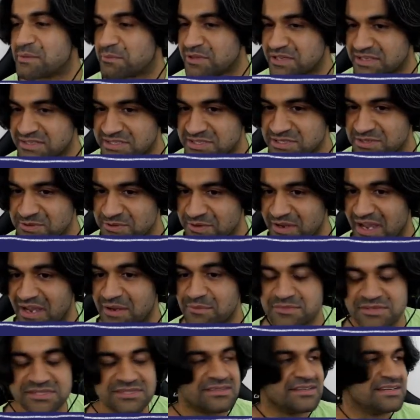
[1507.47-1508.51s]
plus 2
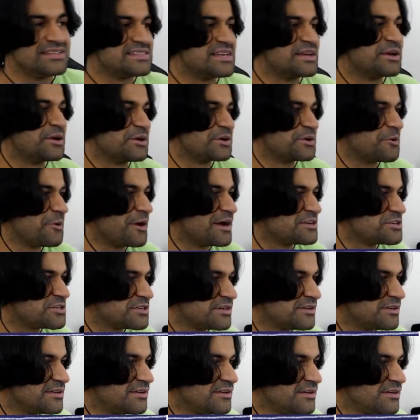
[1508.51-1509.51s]
games is a good question.